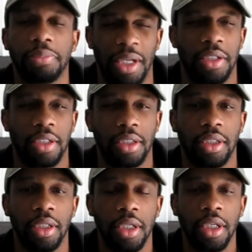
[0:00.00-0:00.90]
Basically,
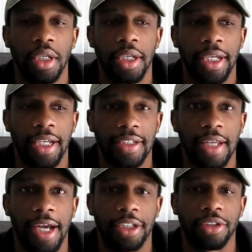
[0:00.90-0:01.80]
it's
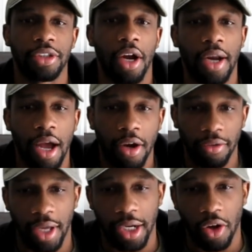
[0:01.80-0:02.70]
like you start
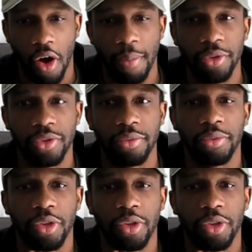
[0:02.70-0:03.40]
out like almost